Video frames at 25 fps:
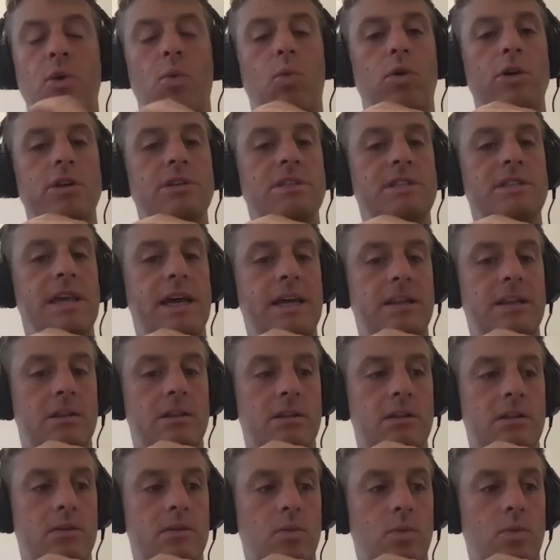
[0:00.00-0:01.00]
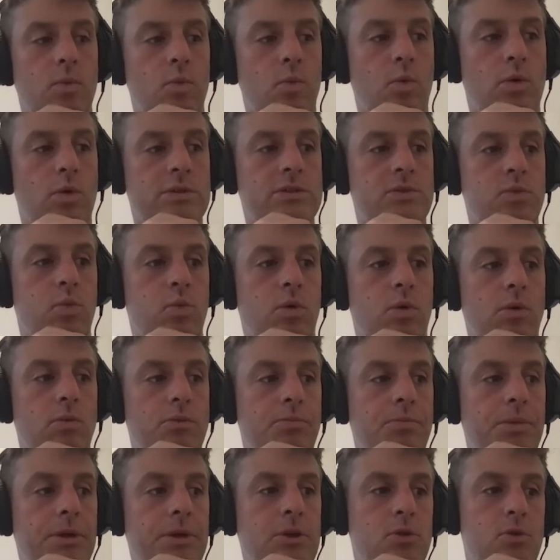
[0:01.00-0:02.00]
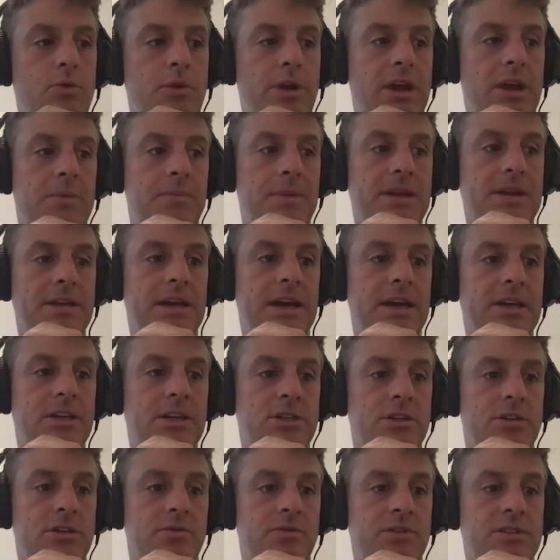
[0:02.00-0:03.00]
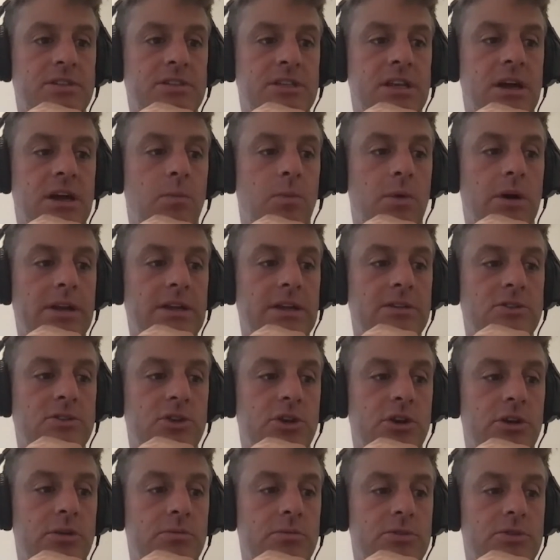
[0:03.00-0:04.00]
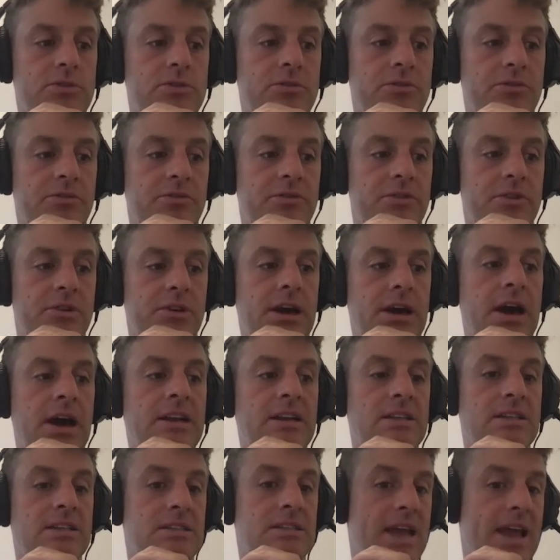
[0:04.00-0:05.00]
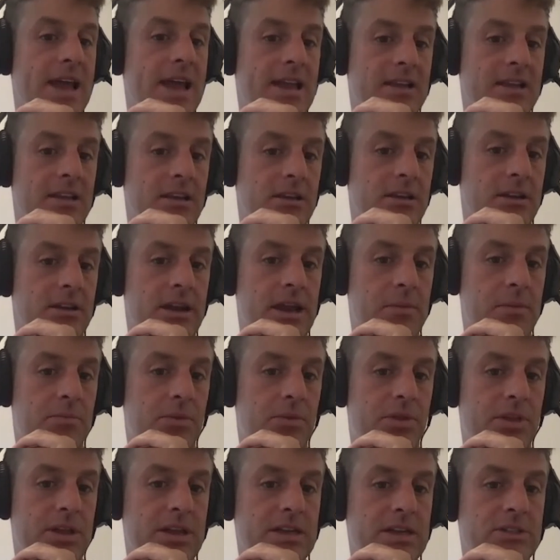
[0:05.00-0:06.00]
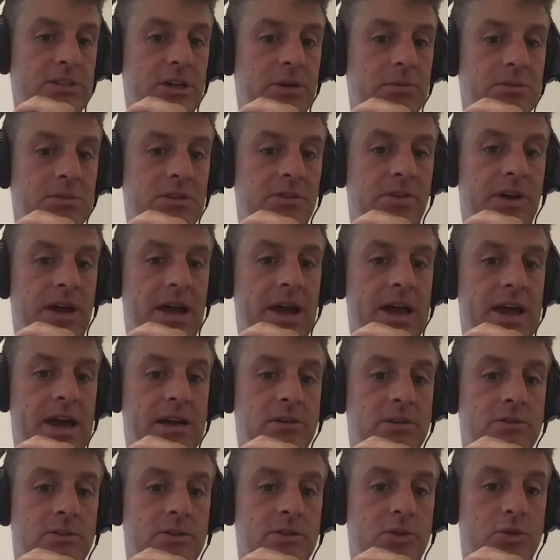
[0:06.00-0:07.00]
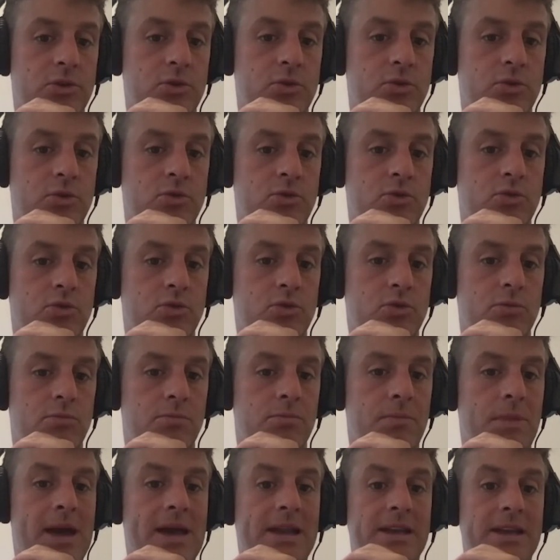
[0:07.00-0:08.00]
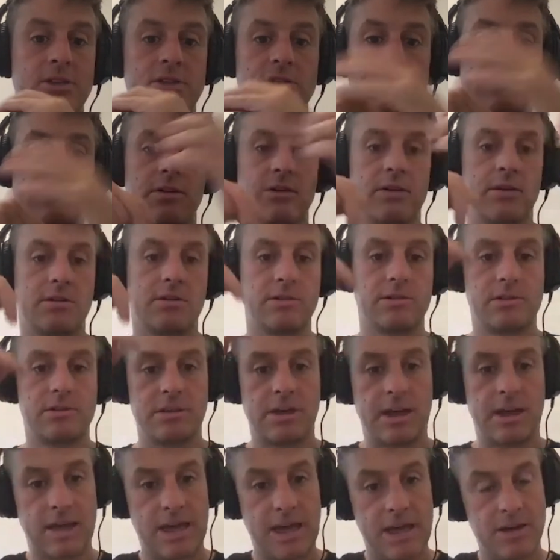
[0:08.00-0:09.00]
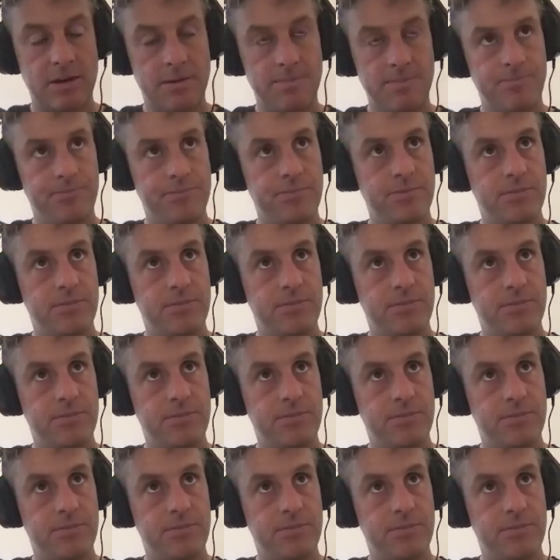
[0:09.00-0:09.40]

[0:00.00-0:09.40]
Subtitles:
what would be your recommendation for someone in terms of understanding and empathy in terms of how to manage it? Because again,